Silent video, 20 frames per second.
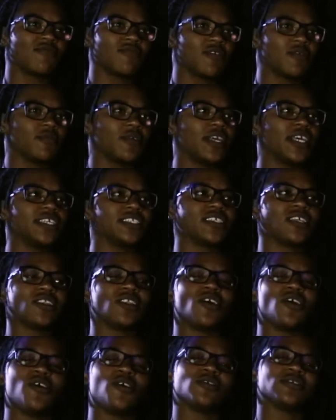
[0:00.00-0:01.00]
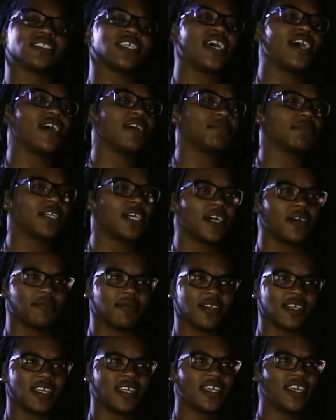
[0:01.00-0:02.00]
You feel me? It's a long time
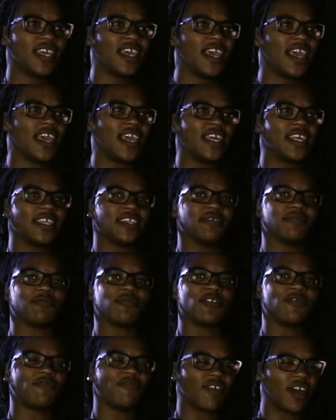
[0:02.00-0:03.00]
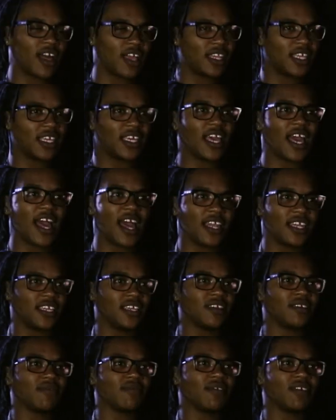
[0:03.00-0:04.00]
coming, and we finally got
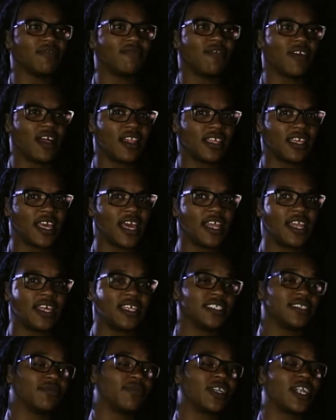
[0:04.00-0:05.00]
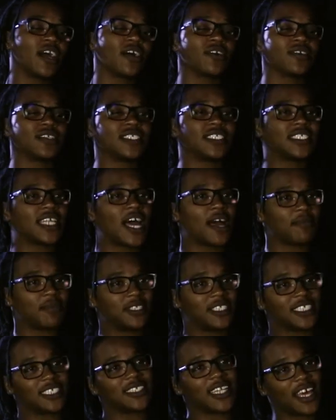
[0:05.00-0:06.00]
it. And we're not going to stop
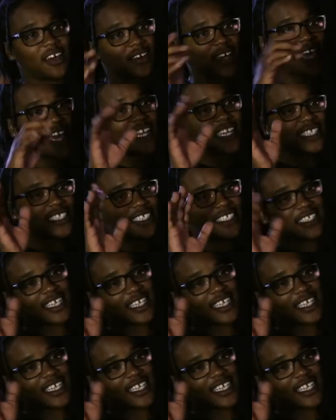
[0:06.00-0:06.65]
and just like, okay, this